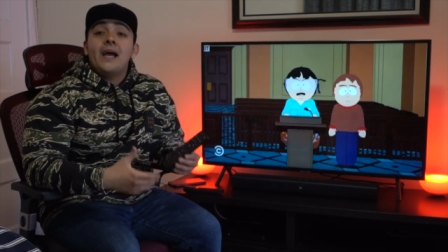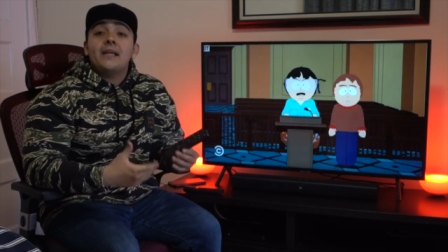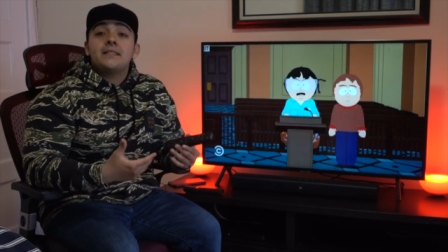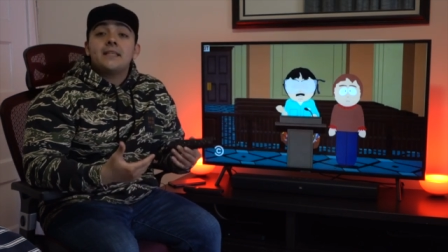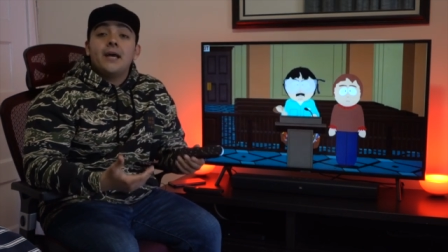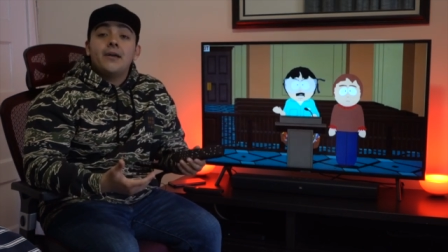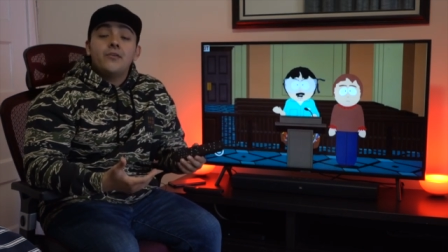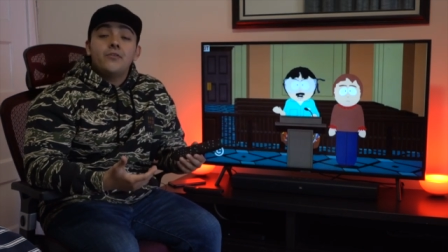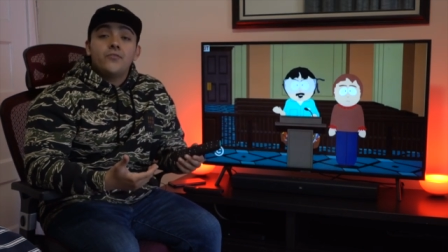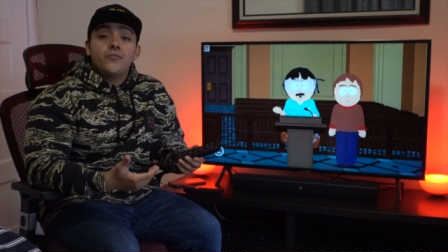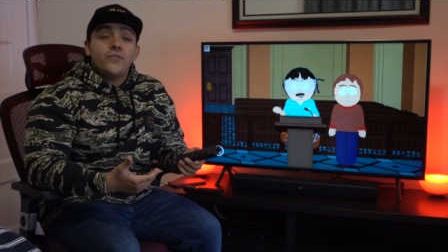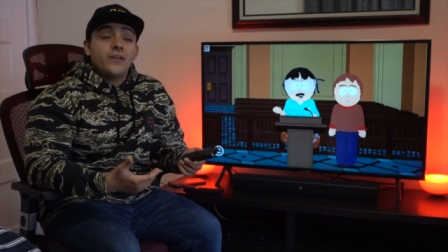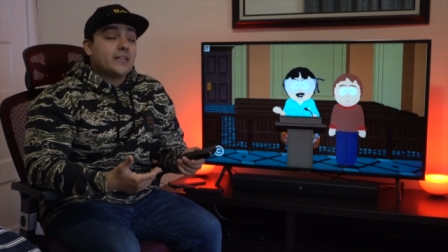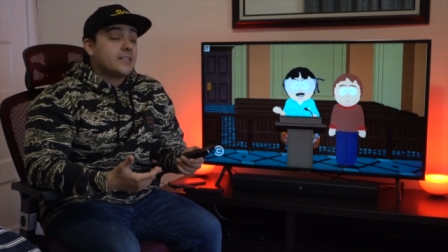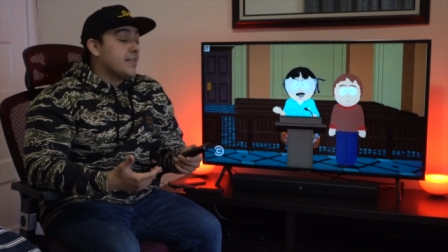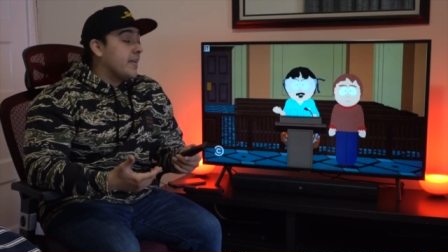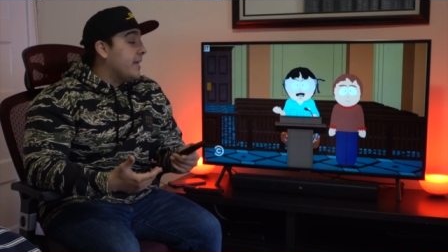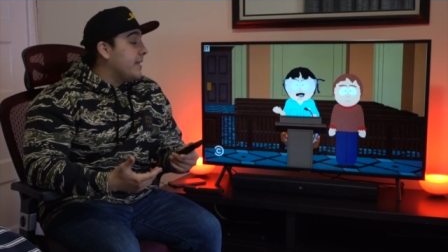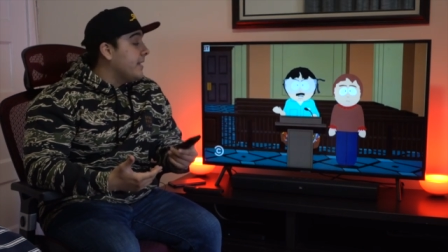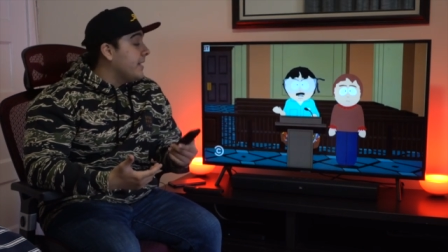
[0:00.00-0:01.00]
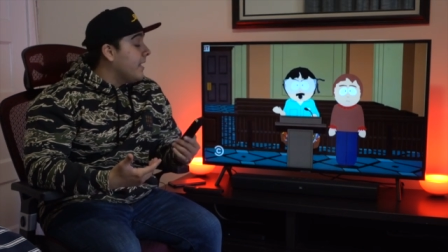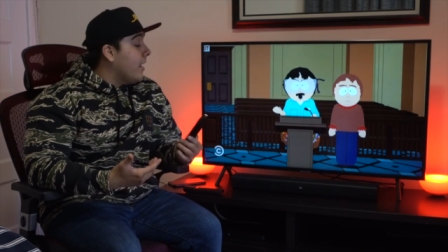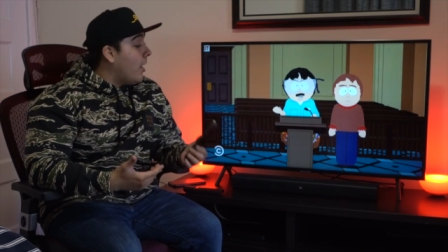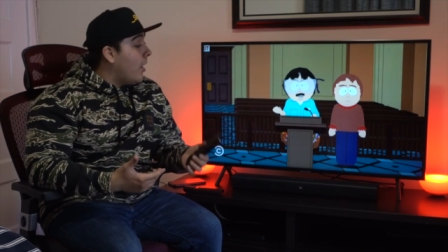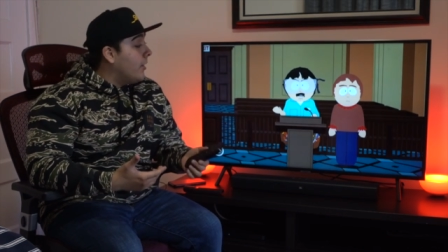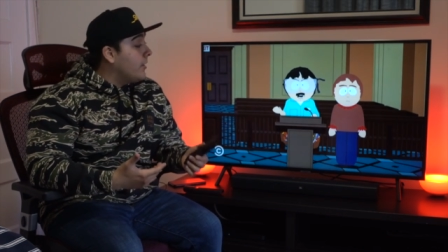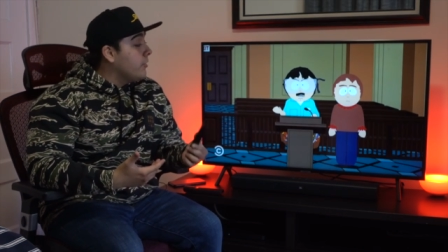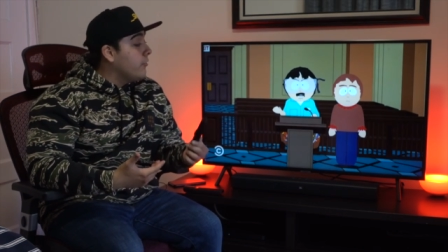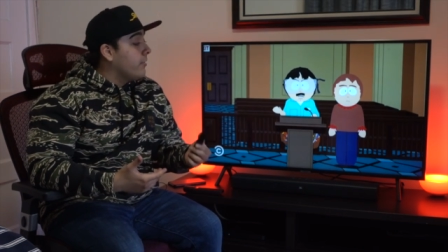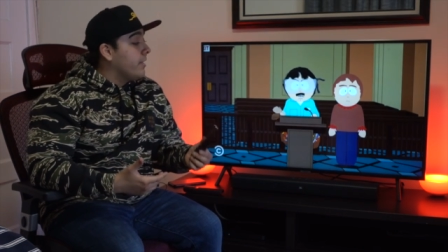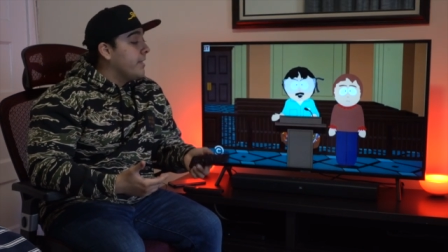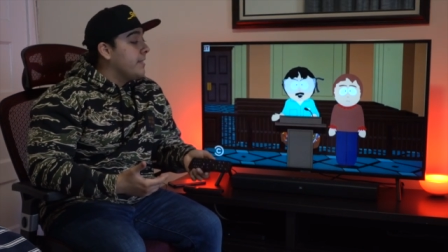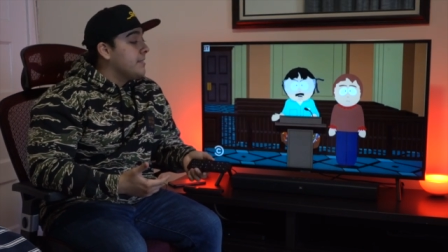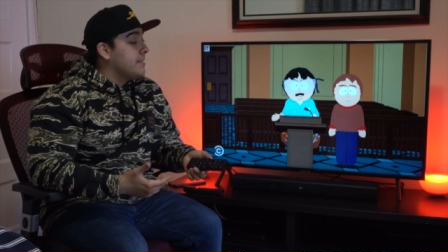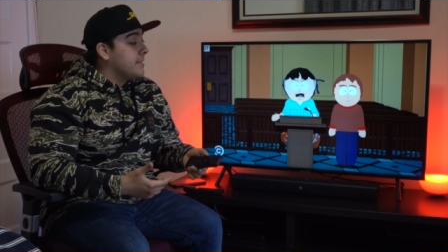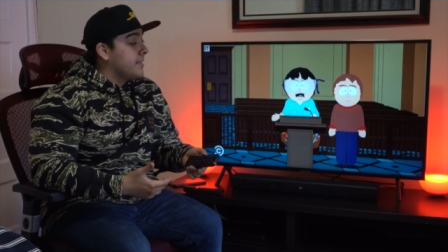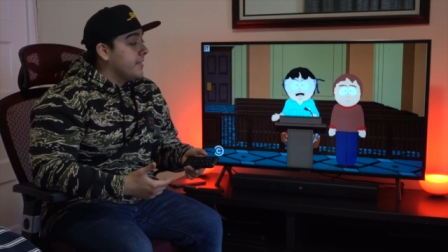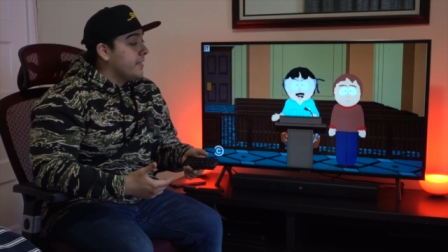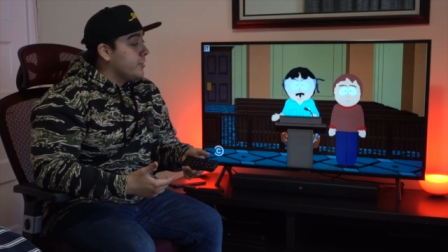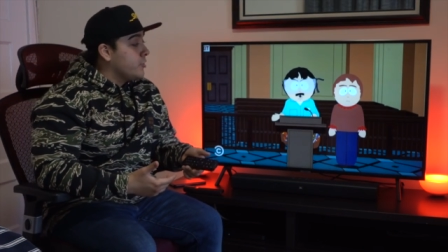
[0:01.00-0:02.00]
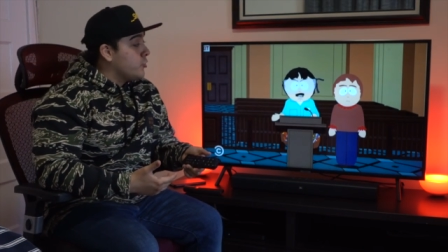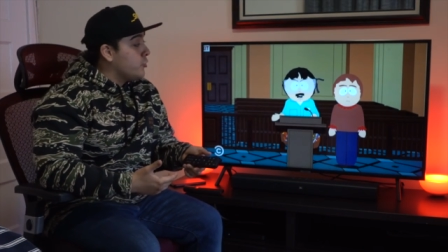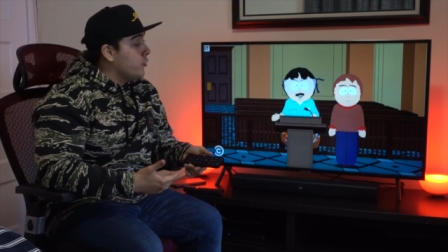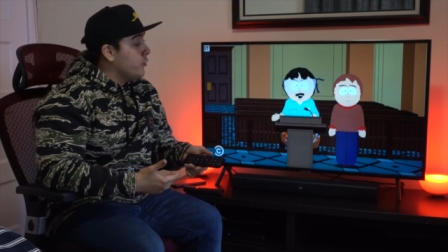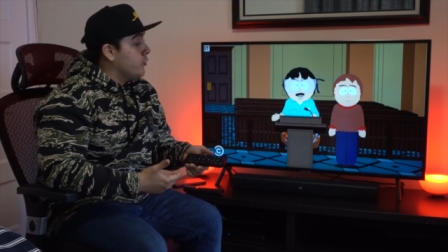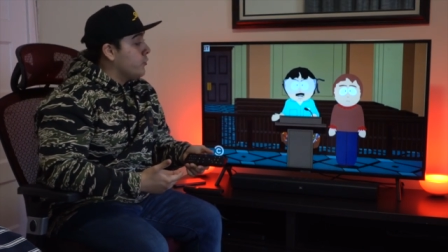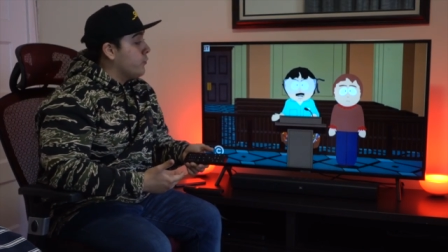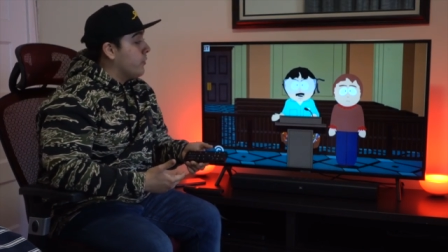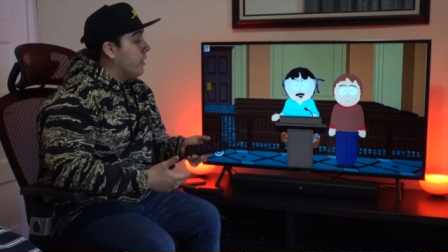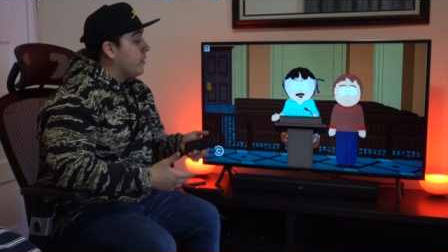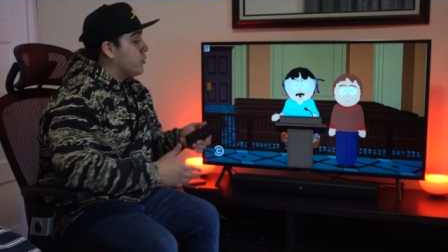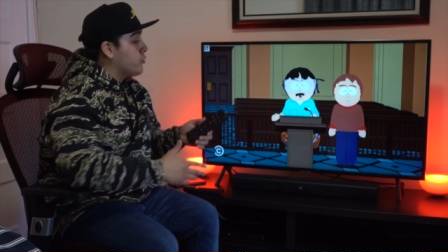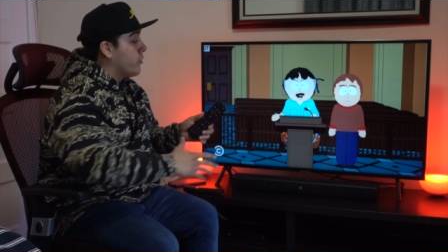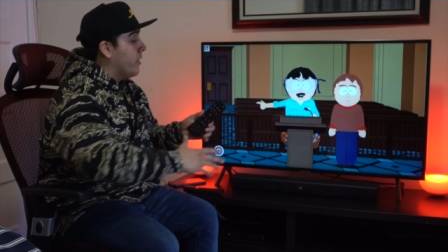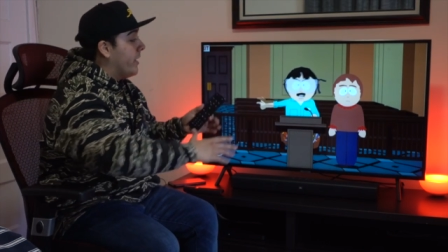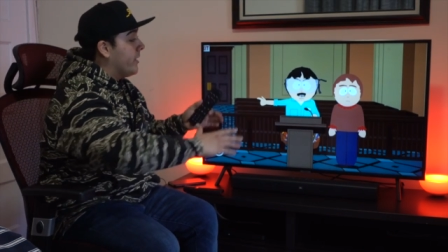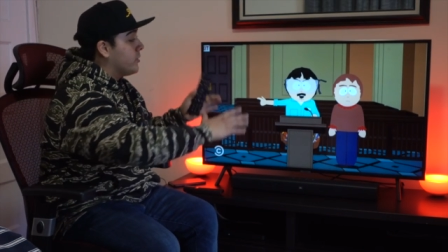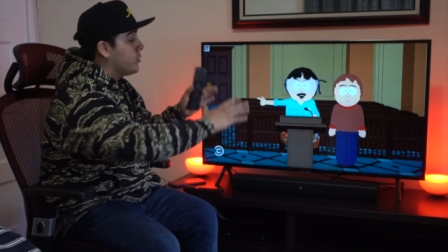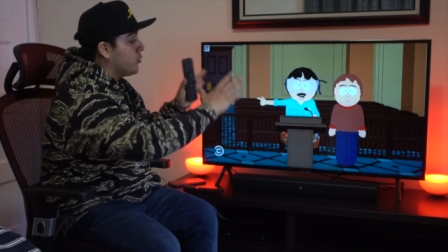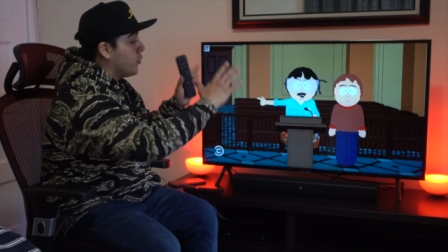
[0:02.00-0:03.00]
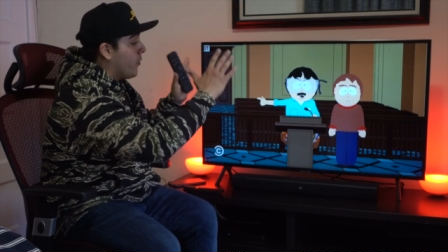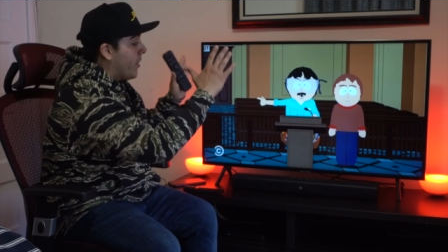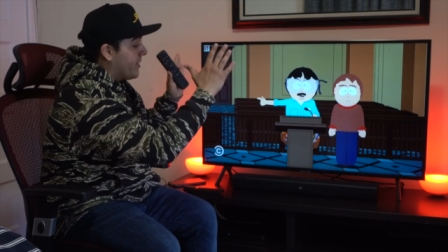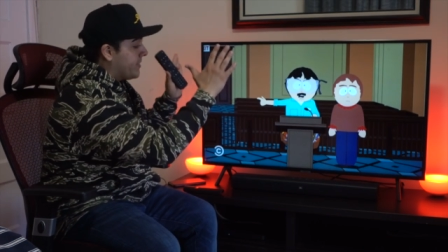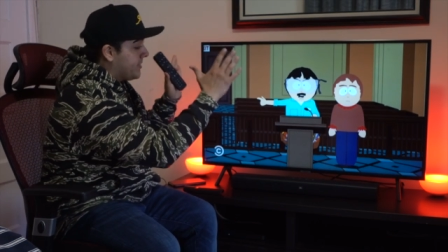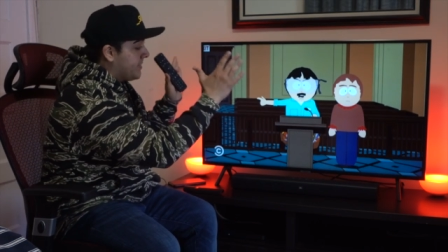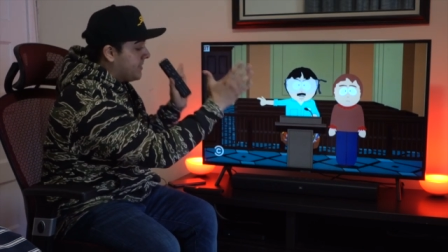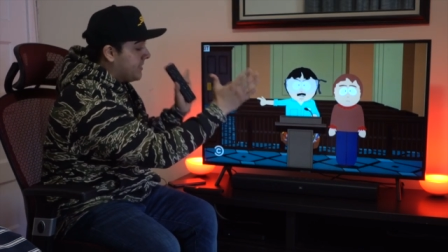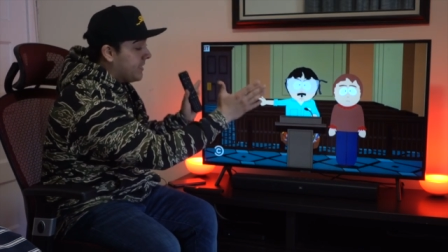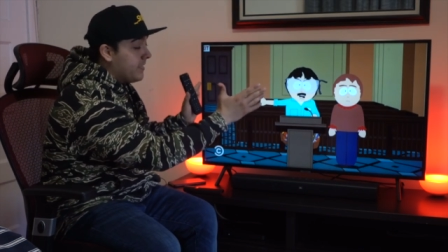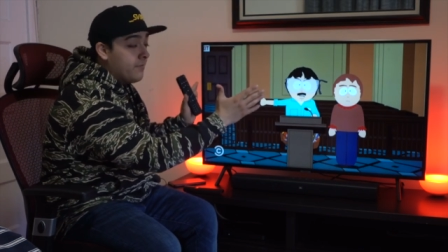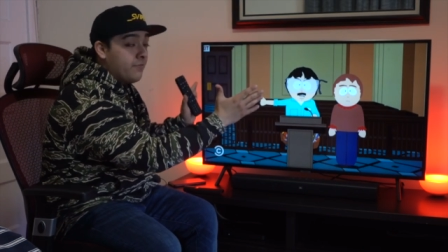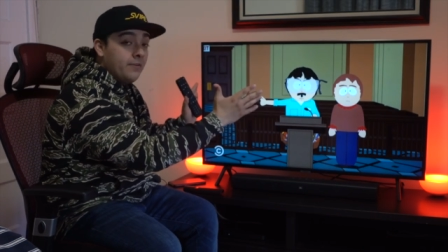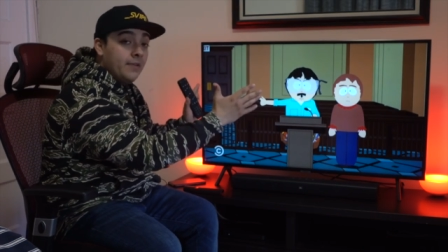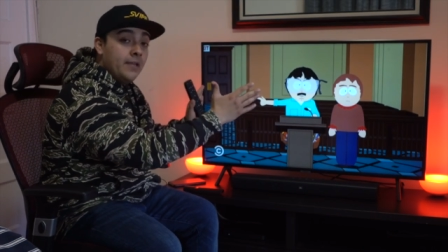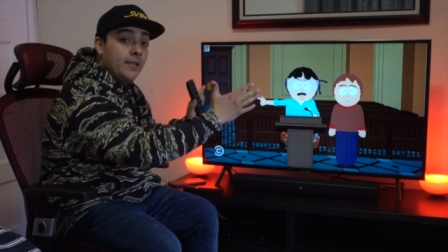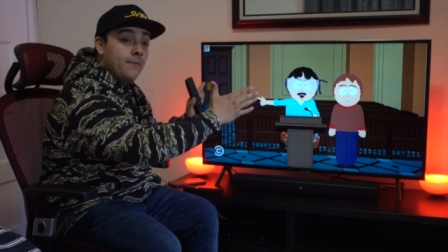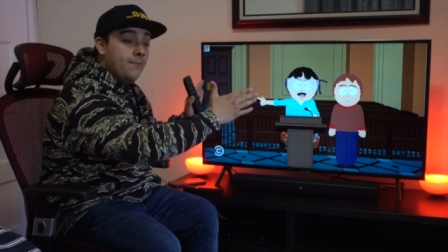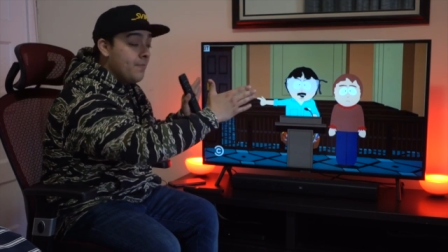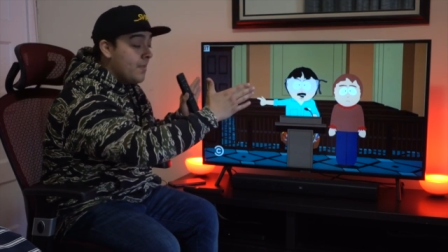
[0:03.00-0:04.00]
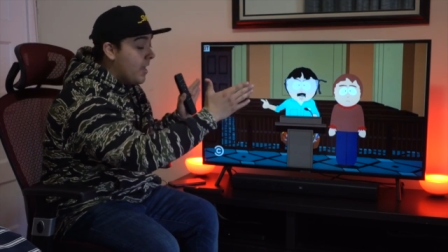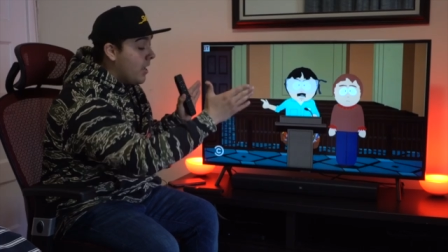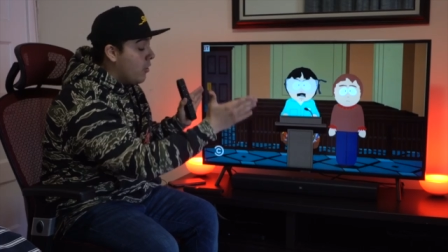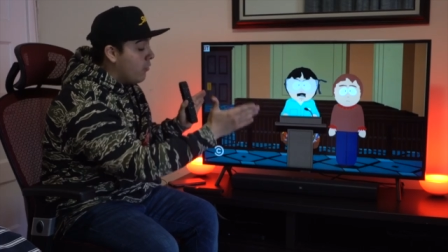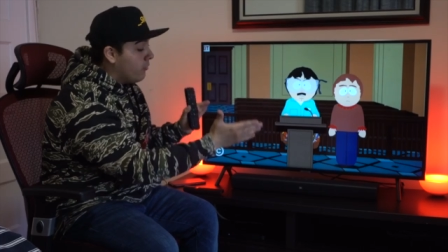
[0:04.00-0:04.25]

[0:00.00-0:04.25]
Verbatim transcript: that's how you fix any audio latency issues while trying to watch TV